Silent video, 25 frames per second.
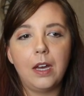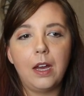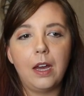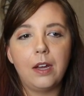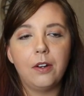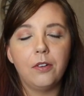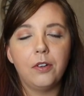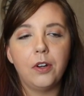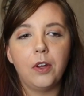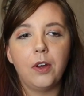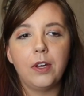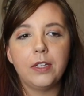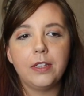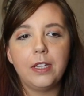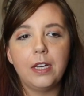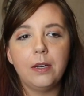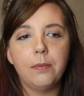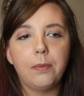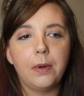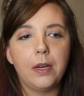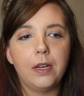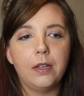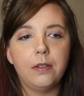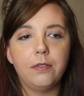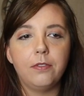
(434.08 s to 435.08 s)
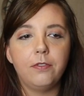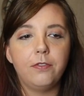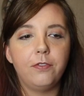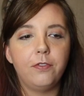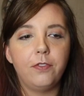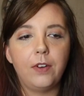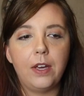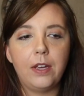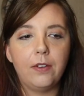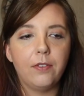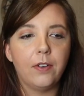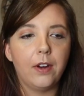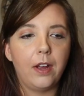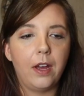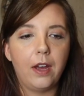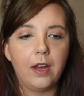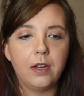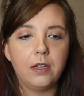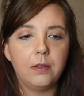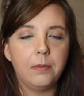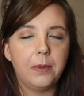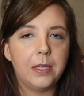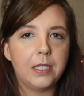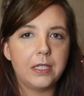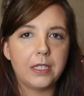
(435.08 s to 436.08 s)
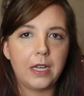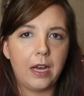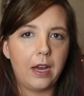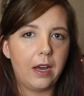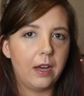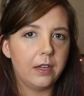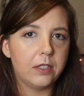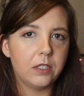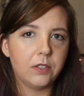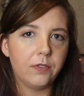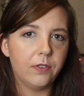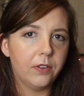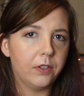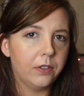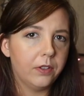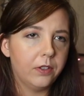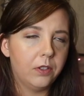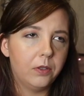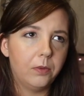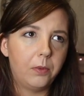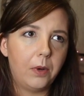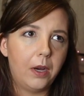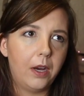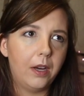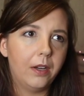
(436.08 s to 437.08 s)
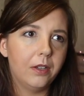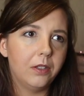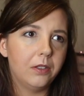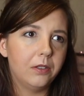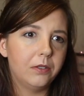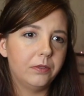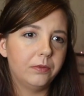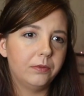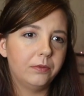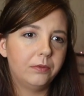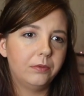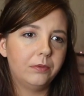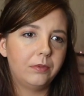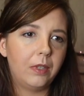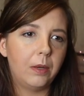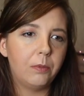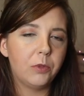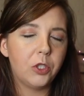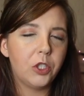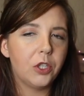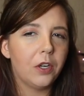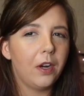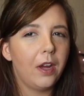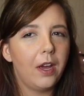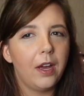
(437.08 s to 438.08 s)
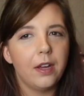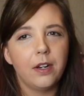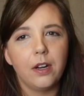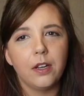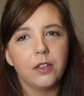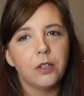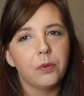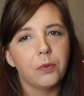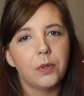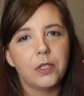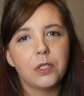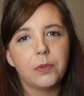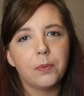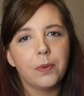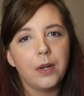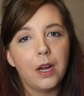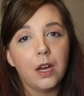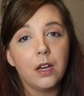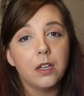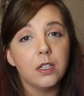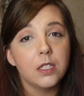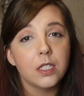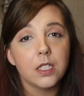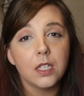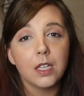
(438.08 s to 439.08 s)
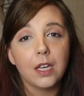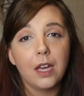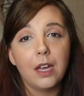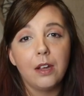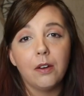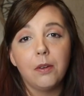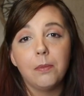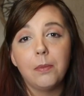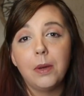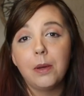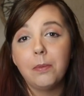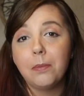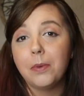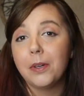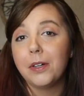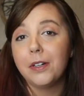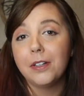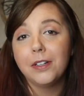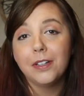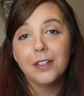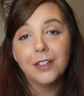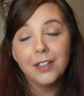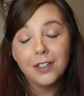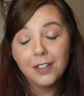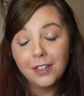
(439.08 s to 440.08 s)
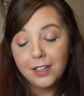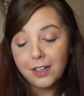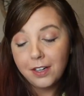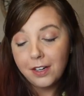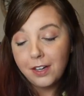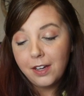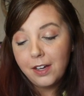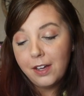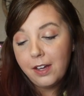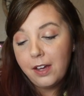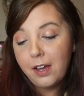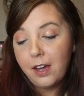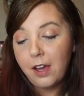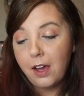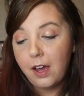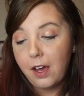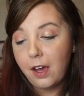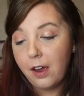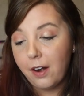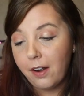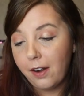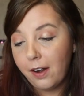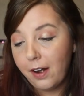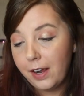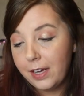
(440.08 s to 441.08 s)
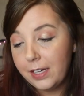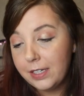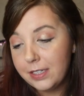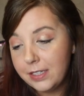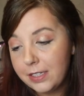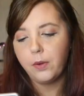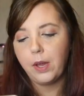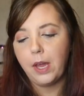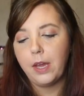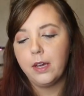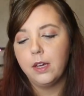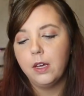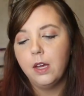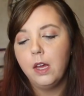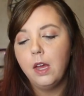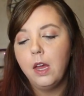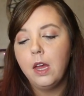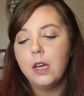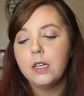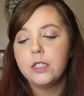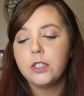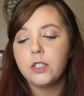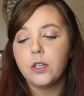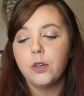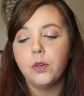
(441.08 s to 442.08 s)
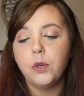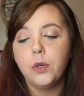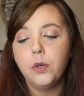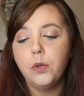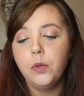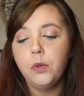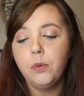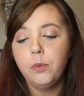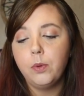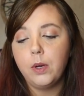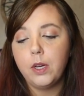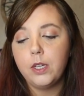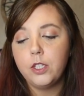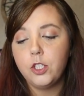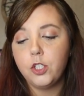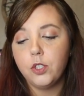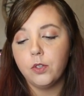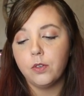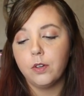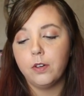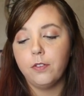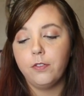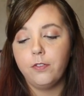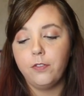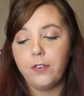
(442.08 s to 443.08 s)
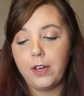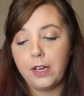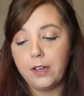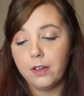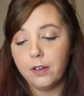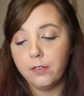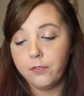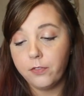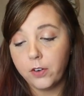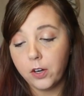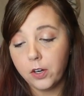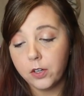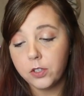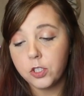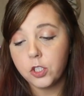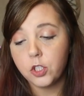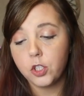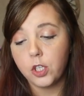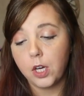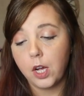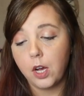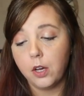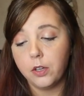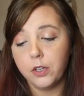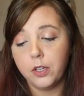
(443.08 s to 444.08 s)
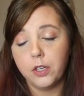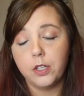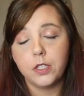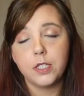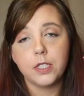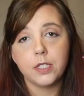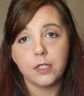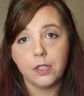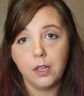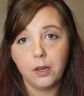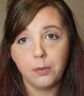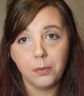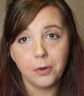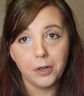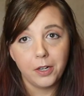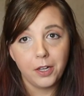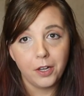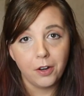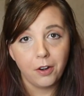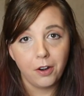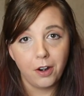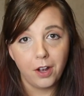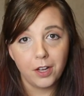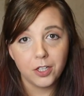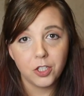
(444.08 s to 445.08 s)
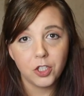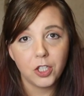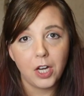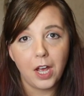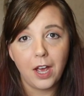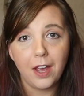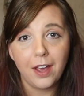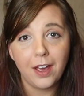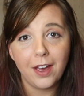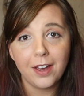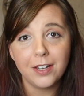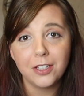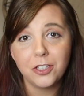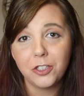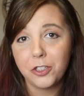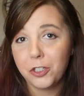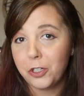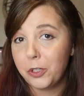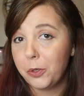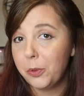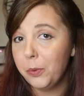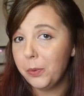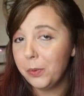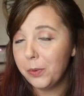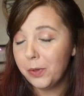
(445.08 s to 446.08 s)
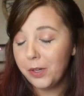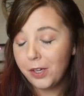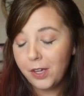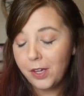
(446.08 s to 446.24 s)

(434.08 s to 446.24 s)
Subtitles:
I don't know, I think my favorite had to be Taz for a little while. I'm sure I had other ones, but I honestly can't remember. All right, okay, so who was your first childhood celebrity crush? I had two,